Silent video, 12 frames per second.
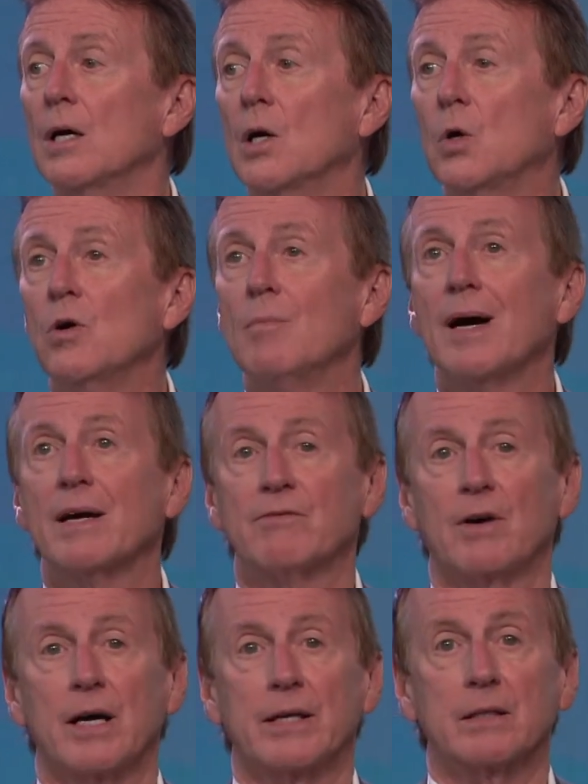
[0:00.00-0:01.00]
Who am I
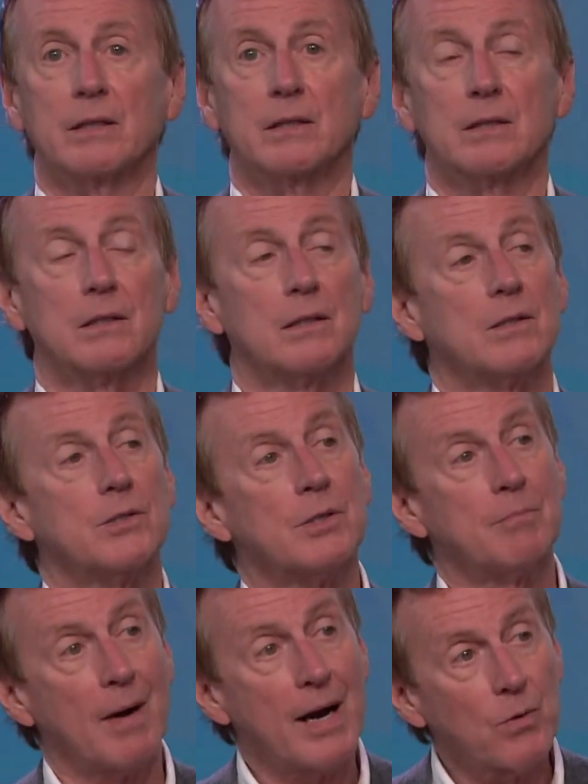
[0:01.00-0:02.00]
inviting
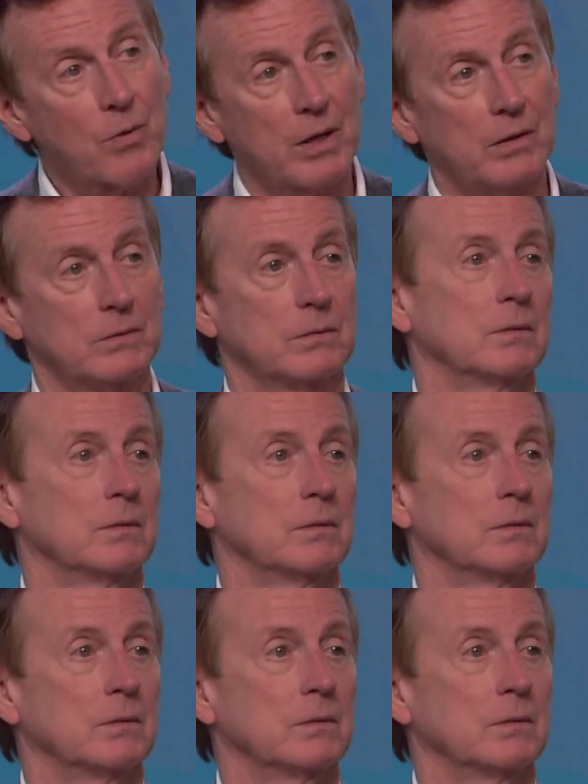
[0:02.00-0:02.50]
to my well?